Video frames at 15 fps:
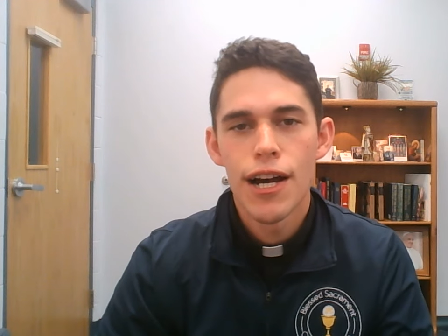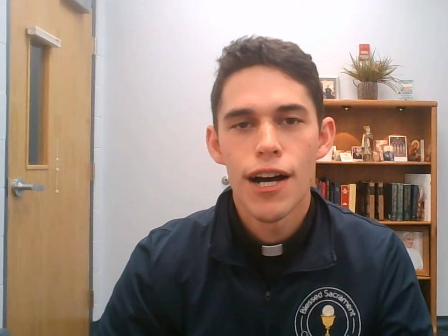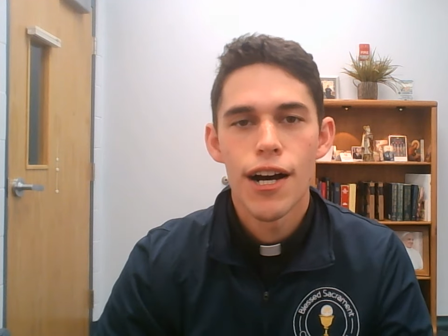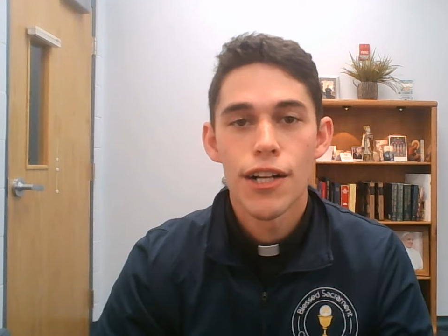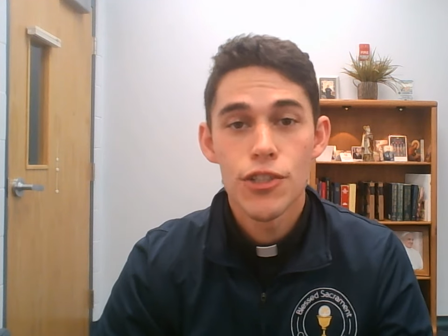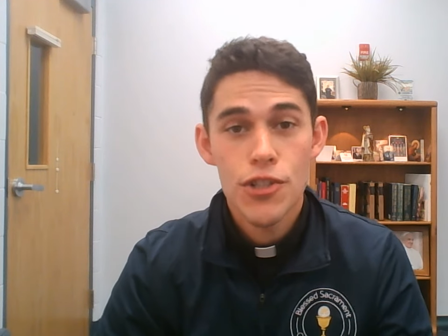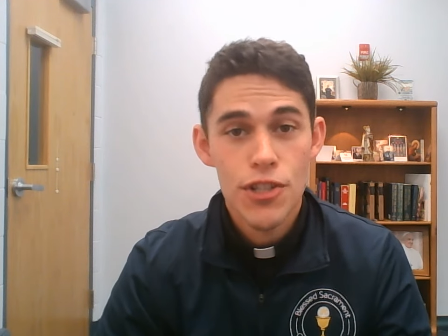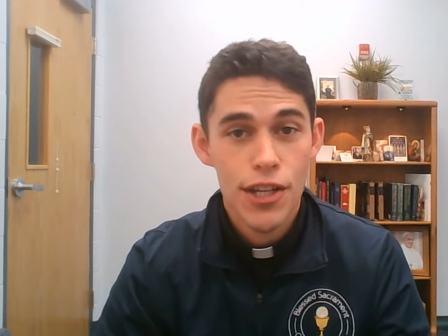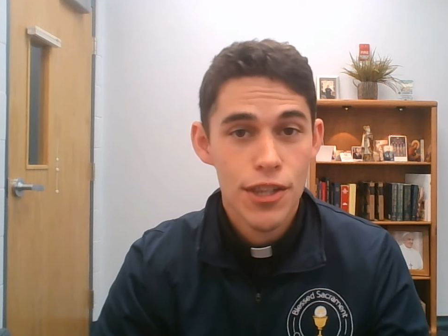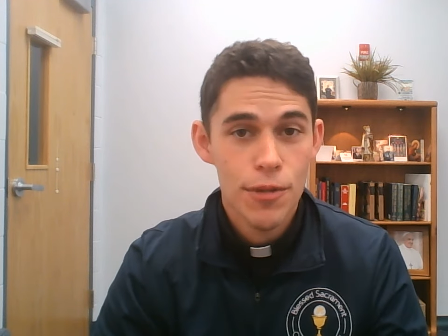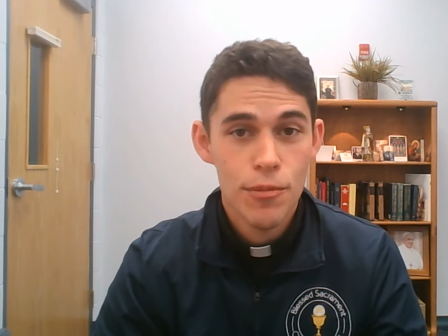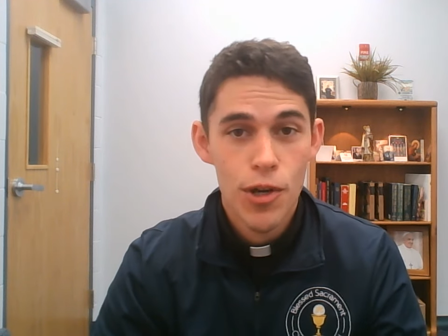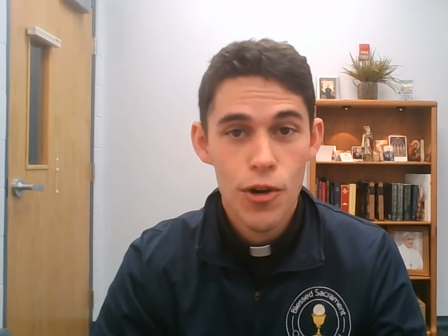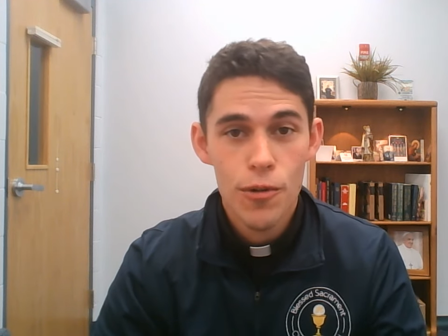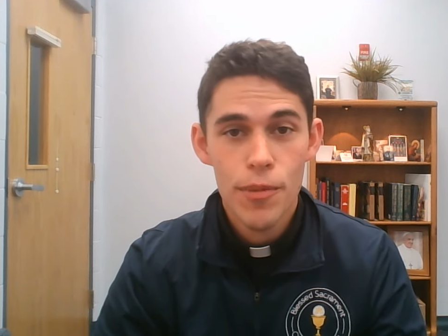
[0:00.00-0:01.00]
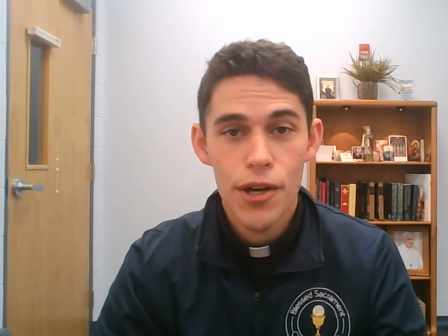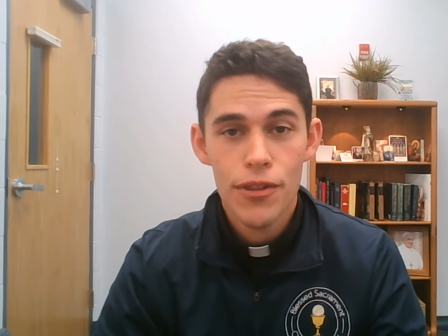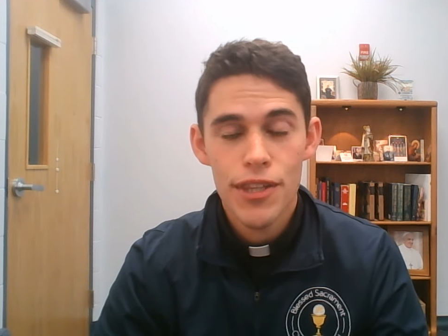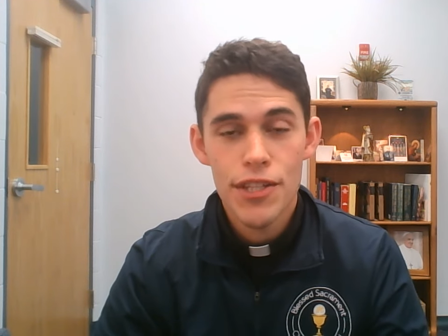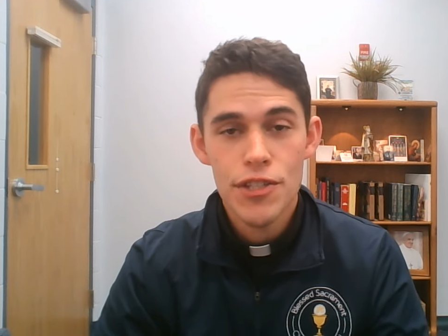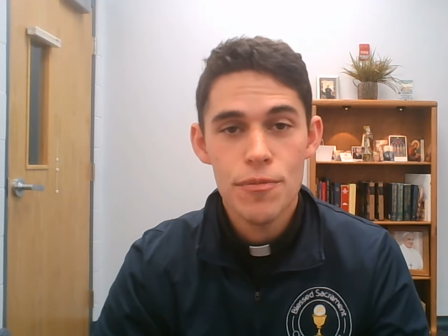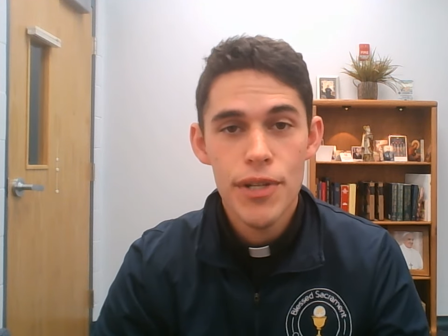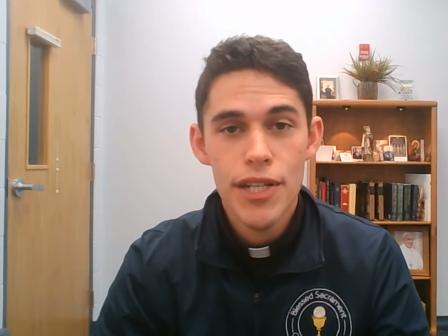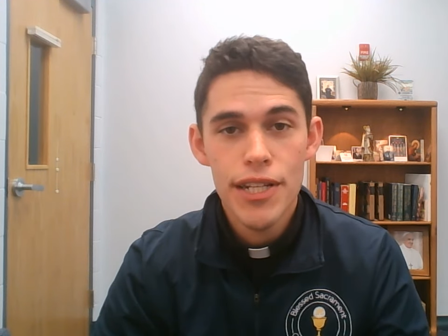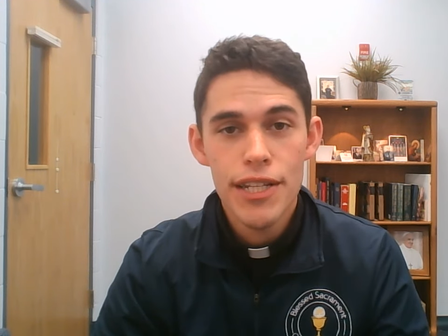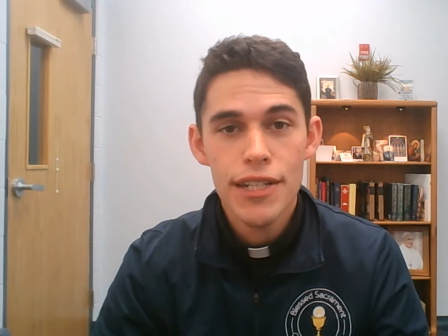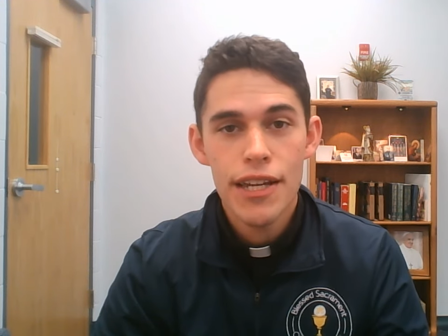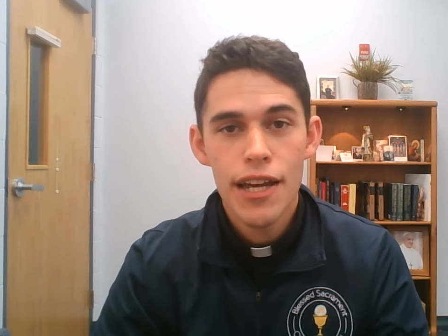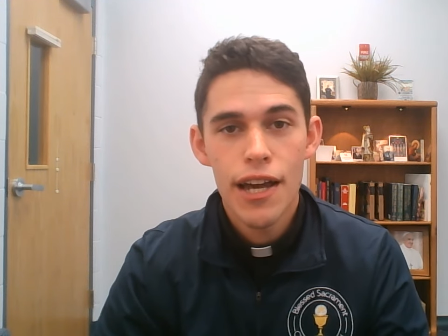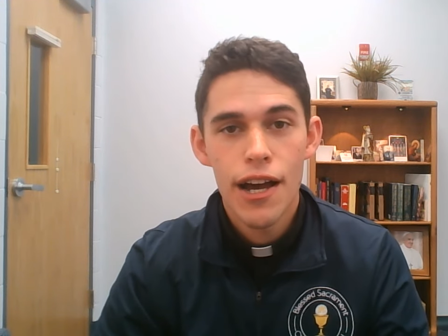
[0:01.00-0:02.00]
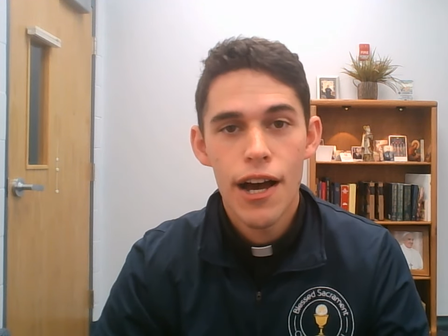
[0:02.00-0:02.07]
uh, just let them know about this meeting.